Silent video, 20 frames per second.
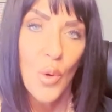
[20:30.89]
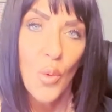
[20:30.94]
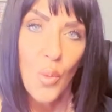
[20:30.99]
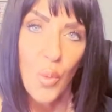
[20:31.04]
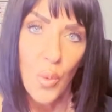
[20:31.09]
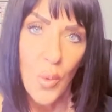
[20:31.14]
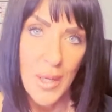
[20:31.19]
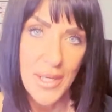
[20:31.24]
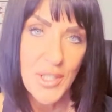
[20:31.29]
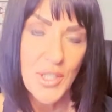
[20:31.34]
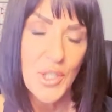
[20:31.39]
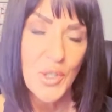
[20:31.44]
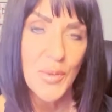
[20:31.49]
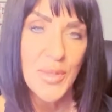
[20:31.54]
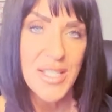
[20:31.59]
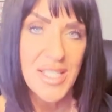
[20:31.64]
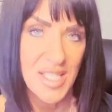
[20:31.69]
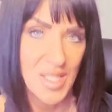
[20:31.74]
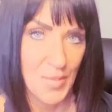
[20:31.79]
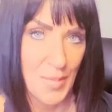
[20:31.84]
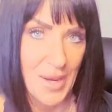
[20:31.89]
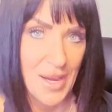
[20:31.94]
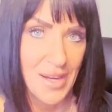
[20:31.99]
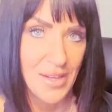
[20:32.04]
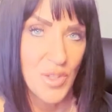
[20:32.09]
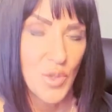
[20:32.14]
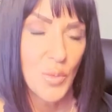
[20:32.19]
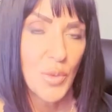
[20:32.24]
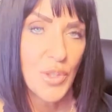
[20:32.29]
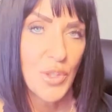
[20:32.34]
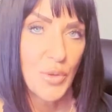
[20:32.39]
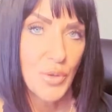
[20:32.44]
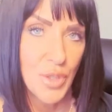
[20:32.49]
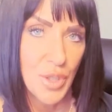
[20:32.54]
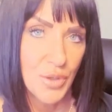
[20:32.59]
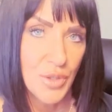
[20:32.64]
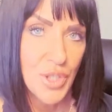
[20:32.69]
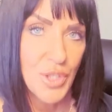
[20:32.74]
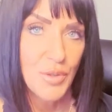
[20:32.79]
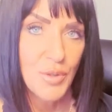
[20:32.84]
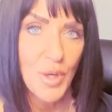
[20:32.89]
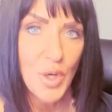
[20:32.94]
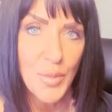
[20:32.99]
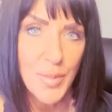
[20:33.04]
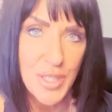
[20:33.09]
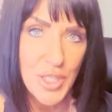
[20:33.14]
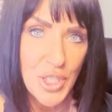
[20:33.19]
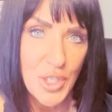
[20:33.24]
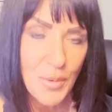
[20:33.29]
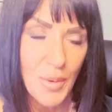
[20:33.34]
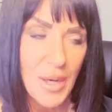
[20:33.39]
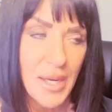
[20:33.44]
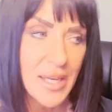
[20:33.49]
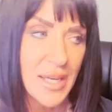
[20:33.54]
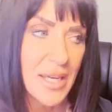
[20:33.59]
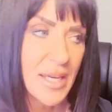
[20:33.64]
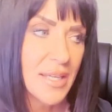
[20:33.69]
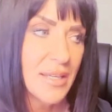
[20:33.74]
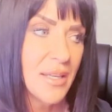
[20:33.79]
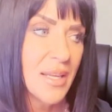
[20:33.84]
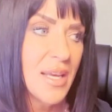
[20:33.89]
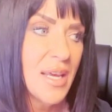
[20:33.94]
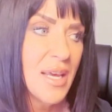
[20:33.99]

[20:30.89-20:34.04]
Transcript: what to expect when you go to your OBGYN